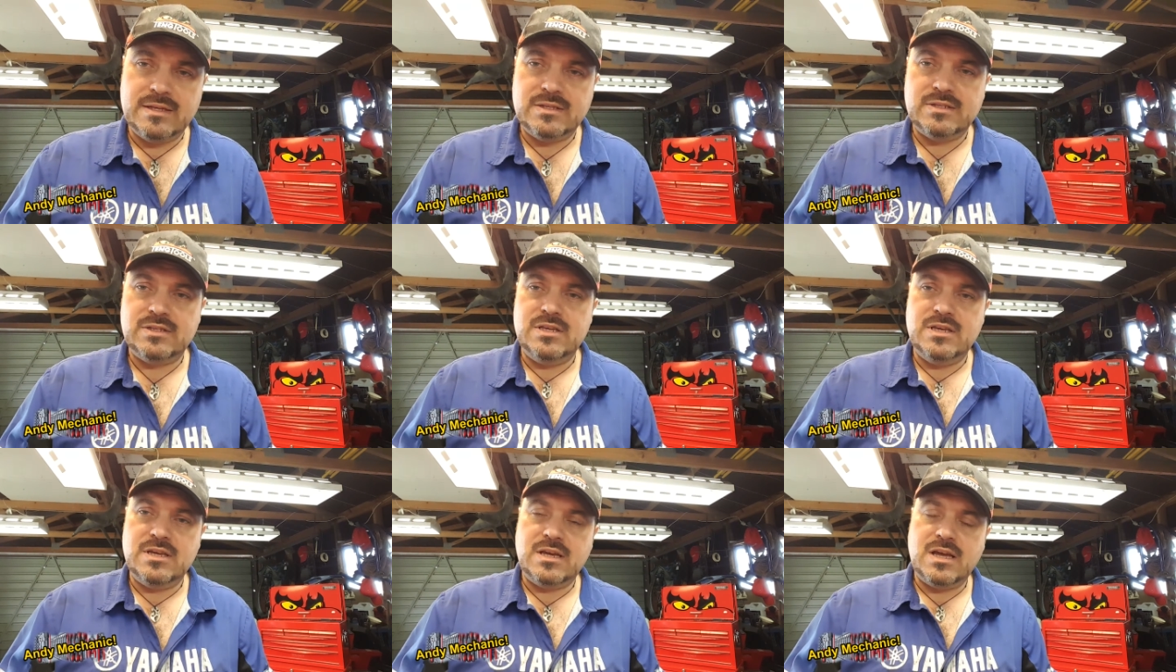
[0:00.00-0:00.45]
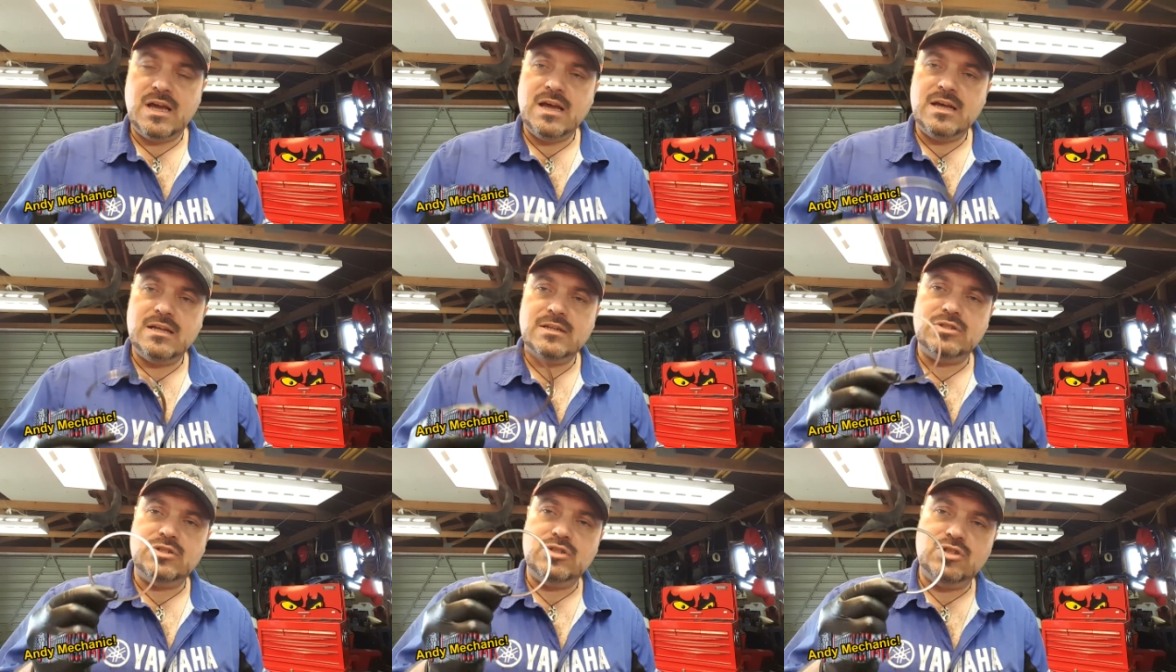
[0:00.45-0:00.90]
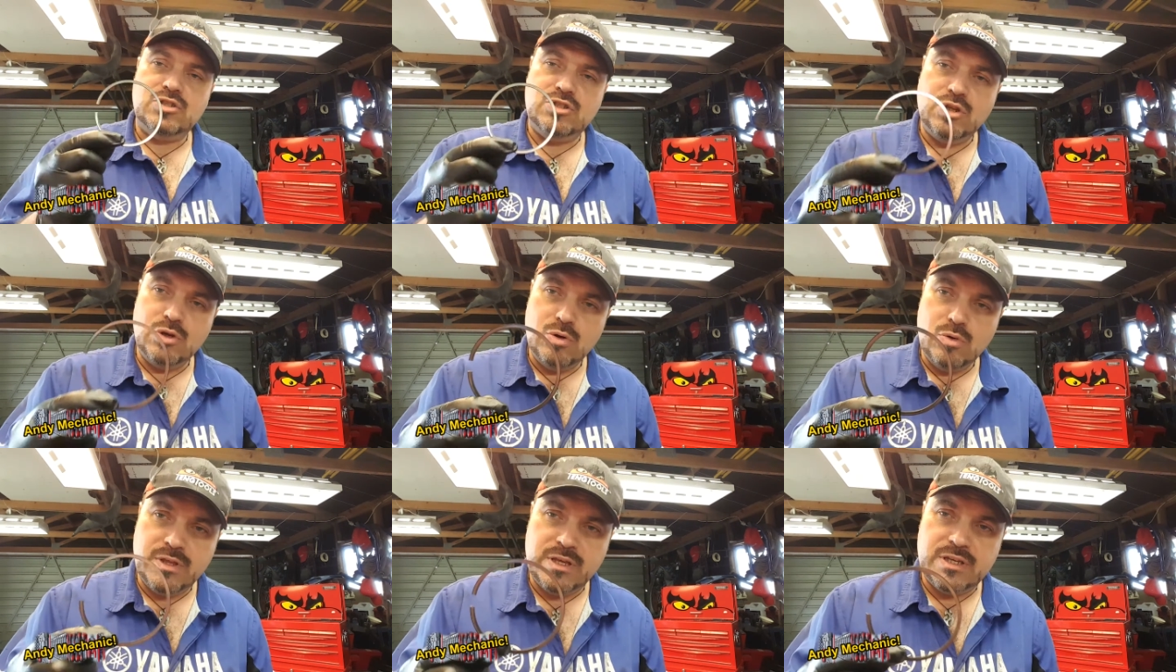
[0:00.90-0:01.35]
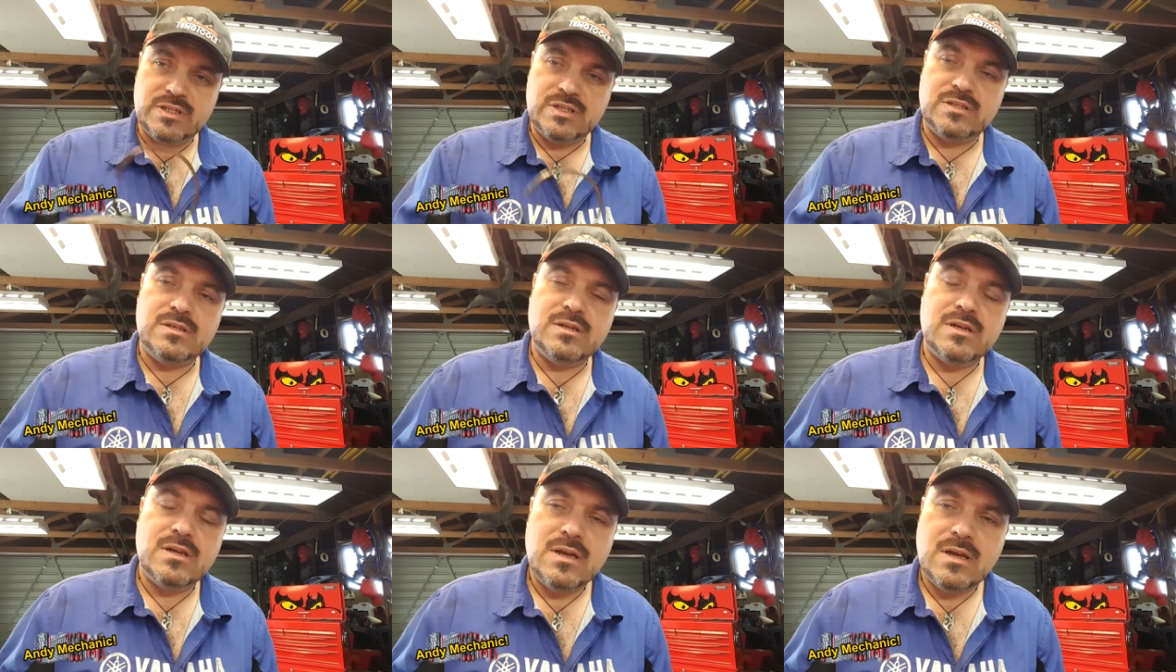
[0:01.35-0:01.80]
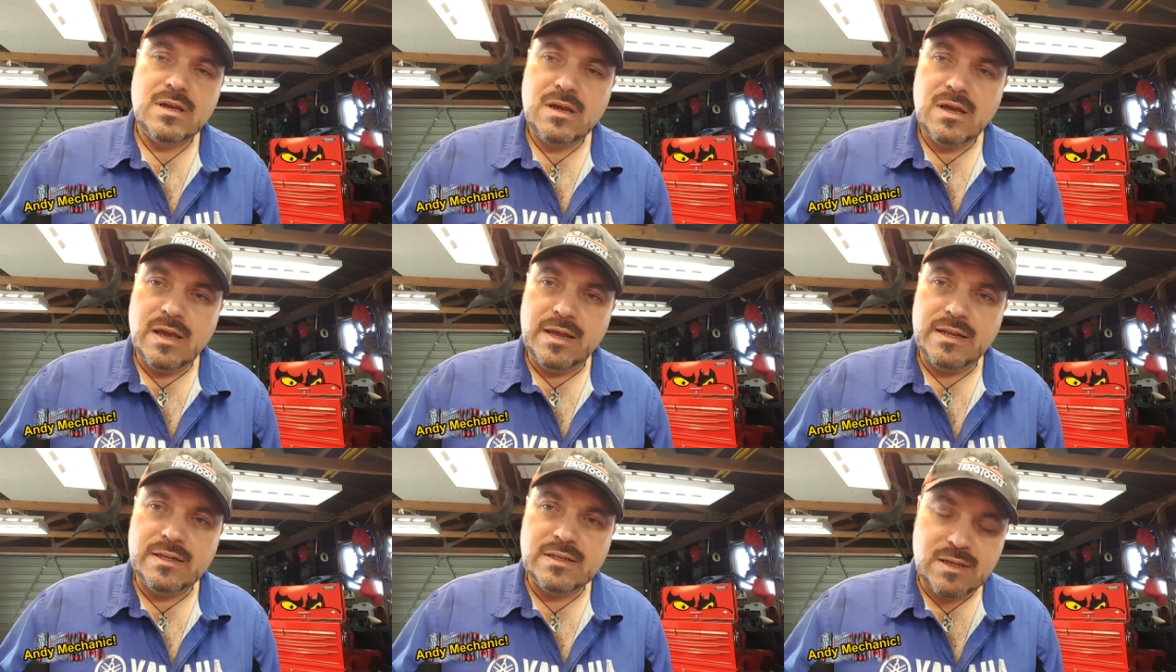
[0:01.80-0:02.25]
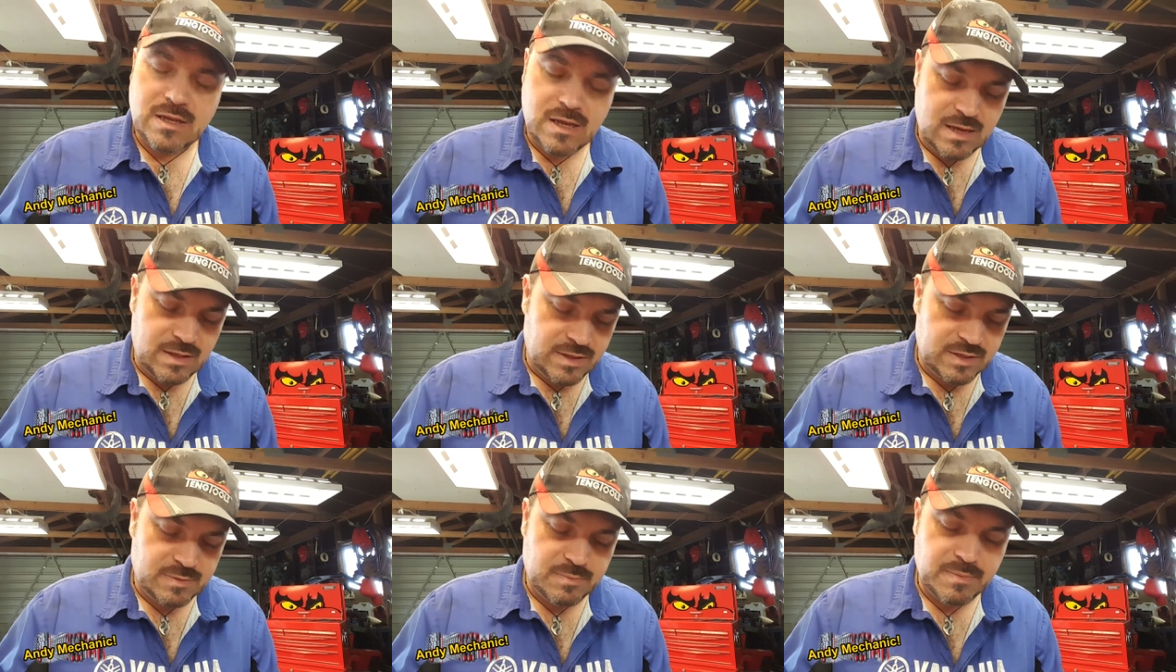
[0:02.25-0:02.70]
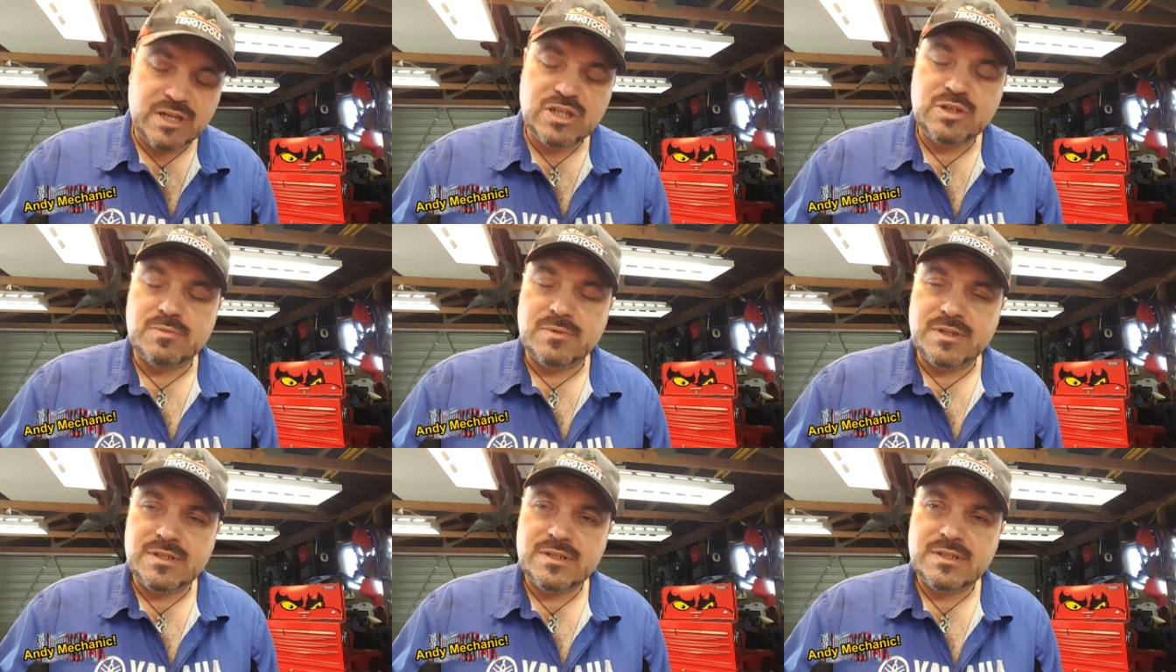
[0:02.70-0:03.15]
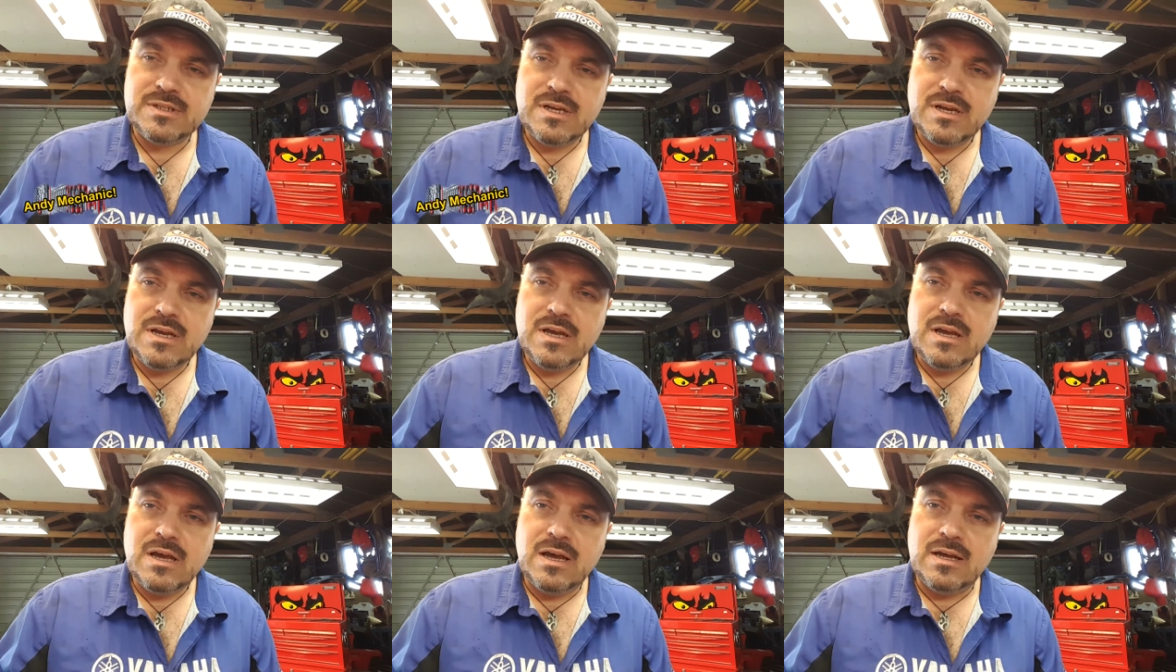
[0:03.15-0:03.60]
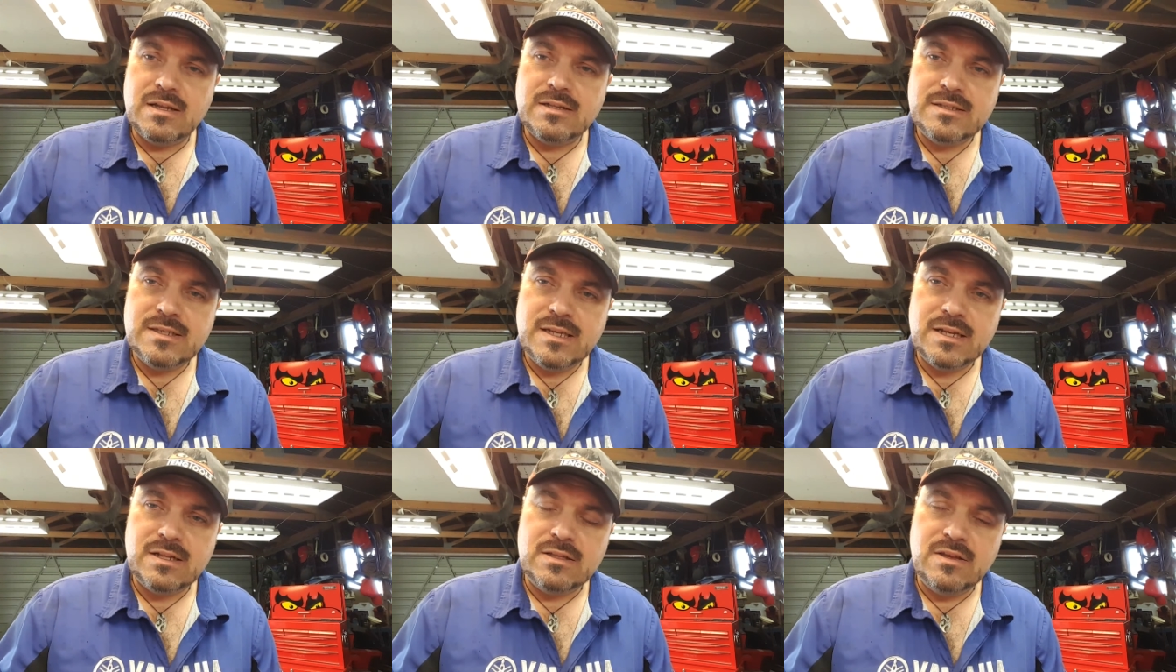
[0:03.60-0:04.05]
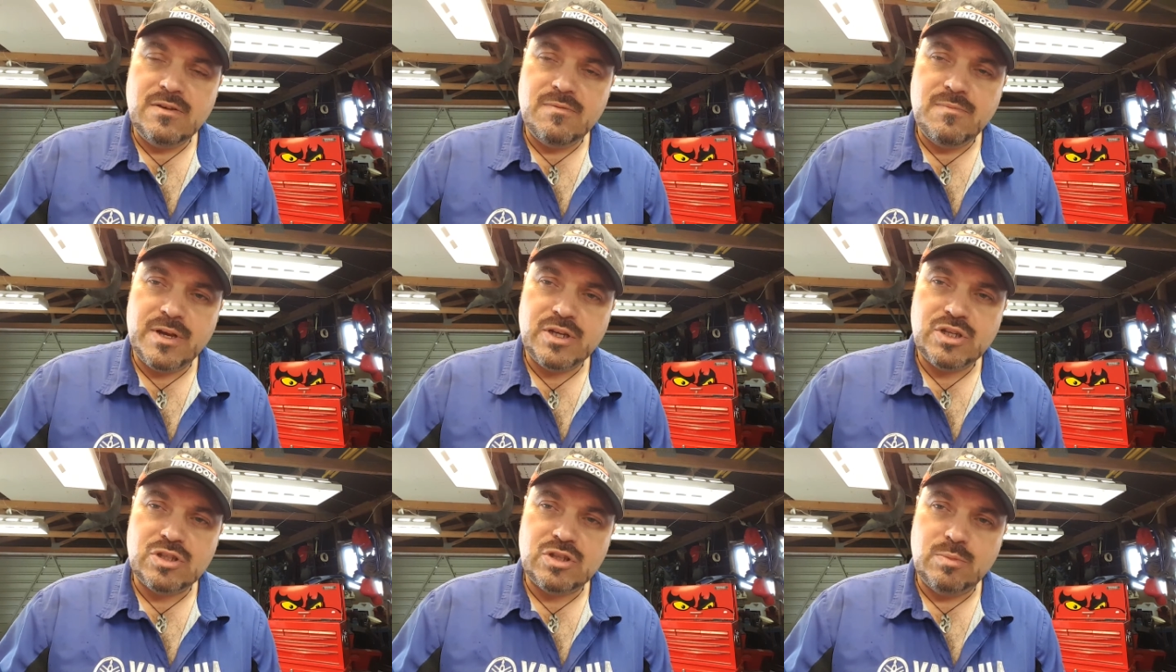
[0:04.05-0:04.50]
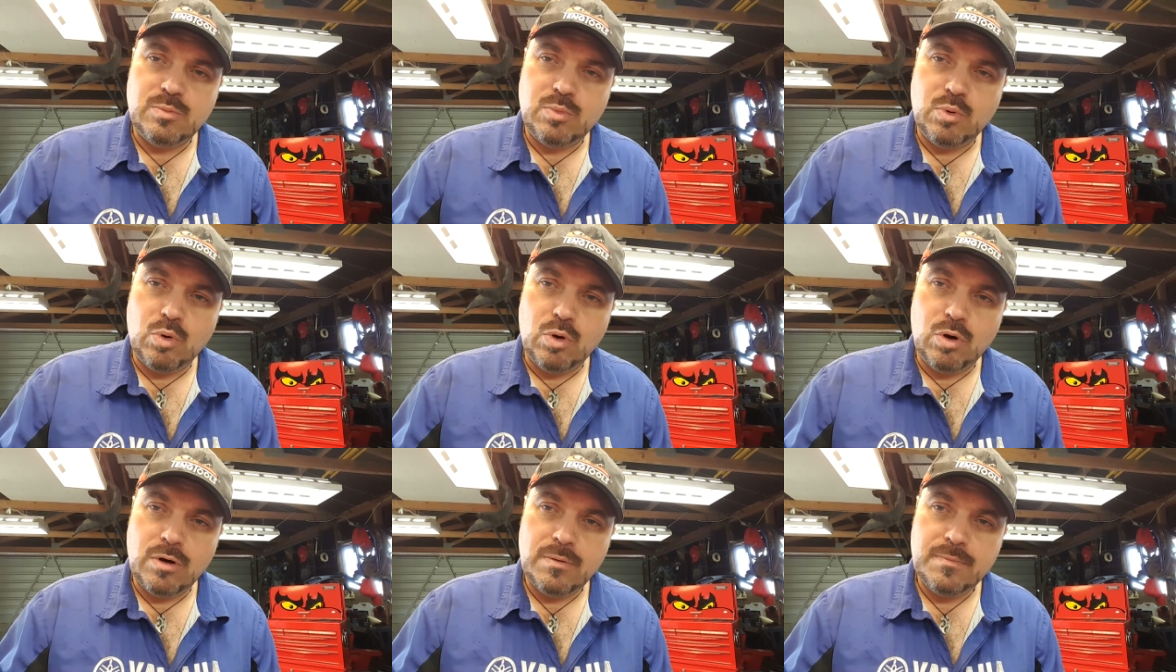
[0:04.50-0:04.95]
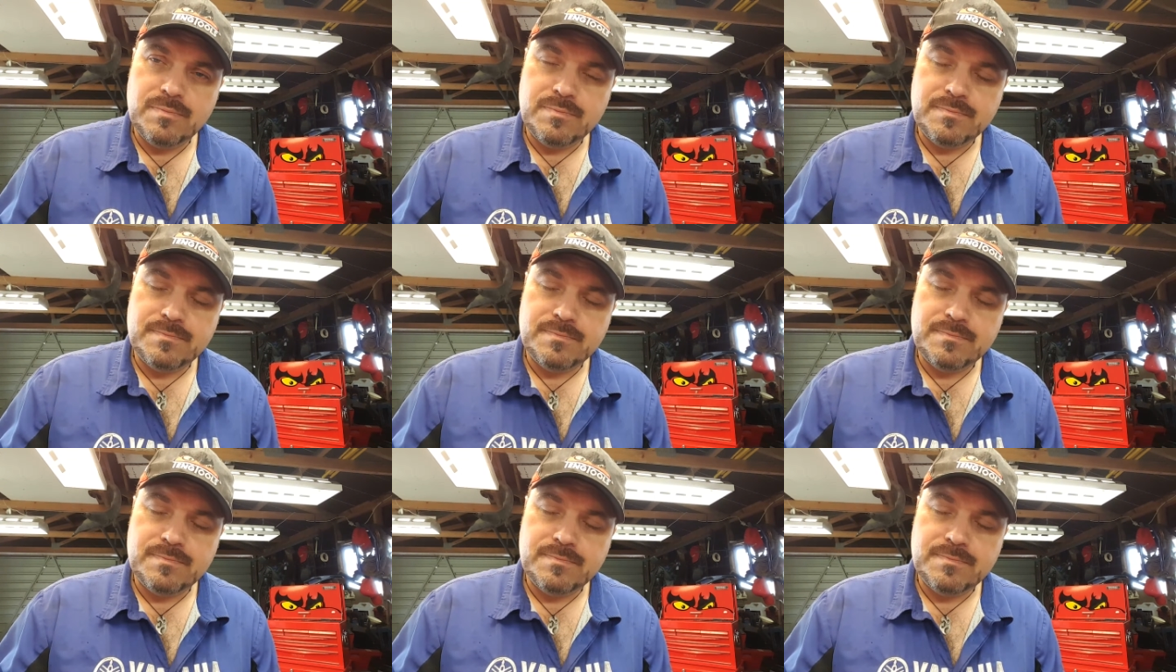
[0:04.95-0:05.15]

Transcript: So you can't do this in uh, this measurement until you've measured the bore.